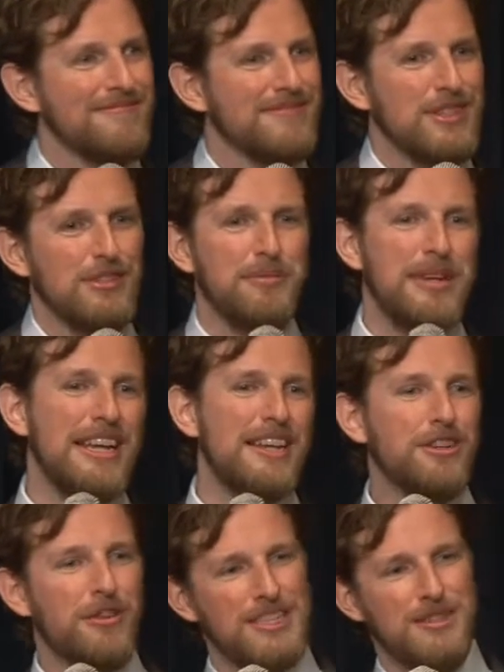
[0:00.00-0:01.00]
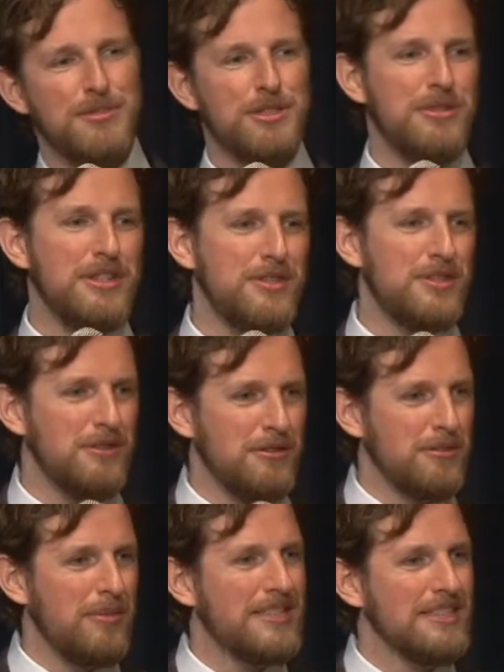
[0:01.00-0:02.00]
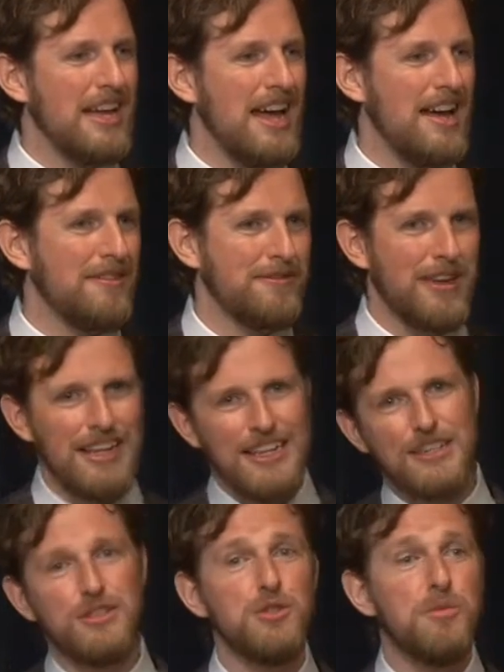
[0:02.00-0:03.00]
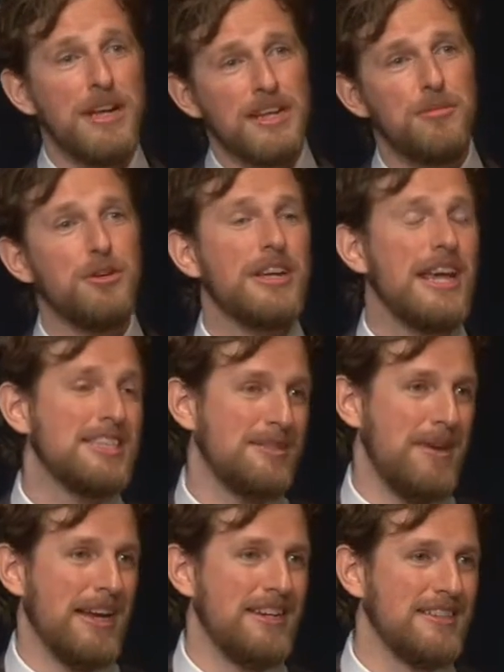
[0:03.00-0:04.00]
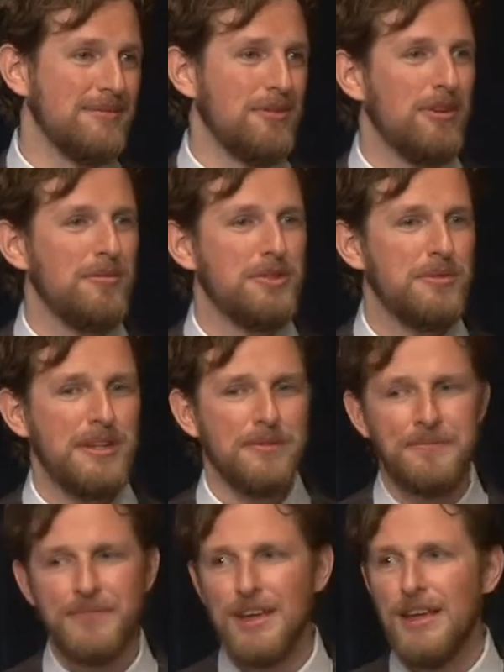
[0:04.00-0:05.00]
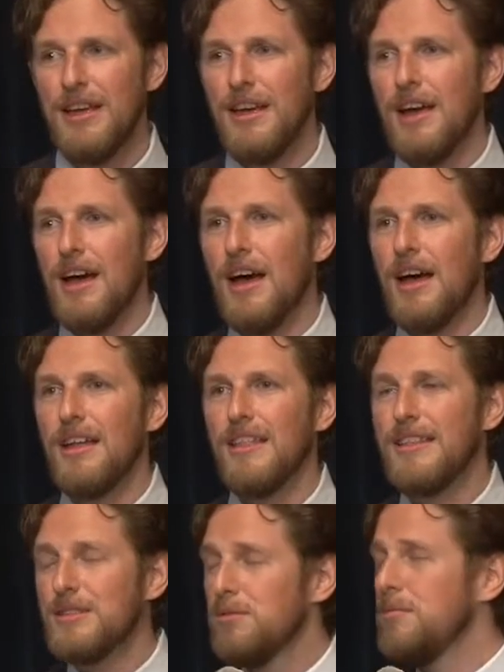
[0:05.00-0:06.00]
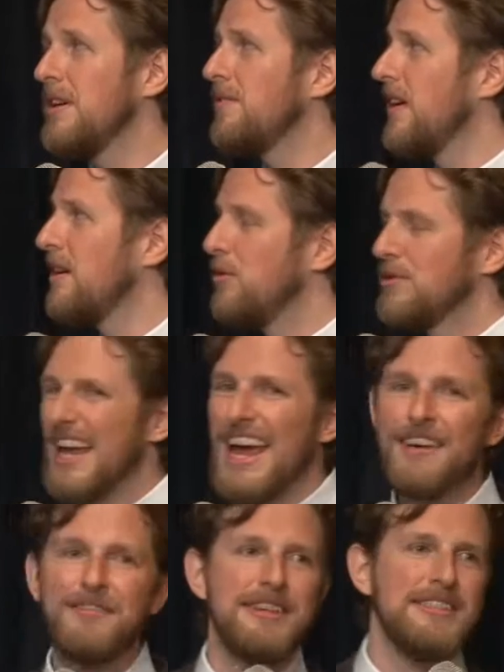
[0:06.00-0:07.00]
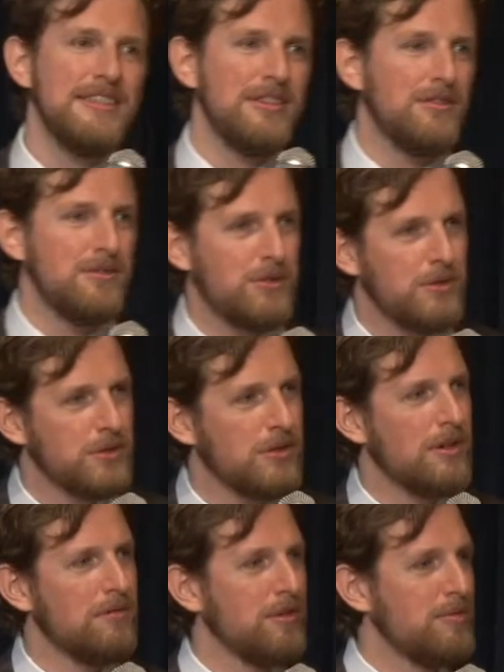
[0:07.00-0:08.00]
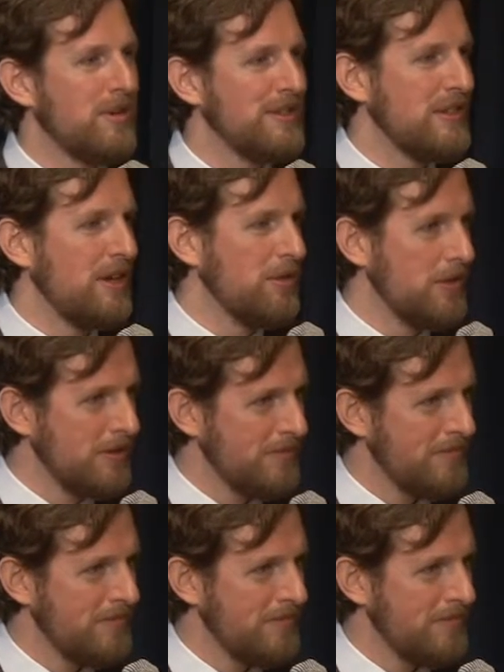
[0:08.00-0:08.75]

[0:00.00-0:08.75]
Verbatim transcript: So there'll be integration between the two. You'll basically have kind of like a two-way communication mechanism going between them. Uh, this will be available to every single user of WordPress dot org.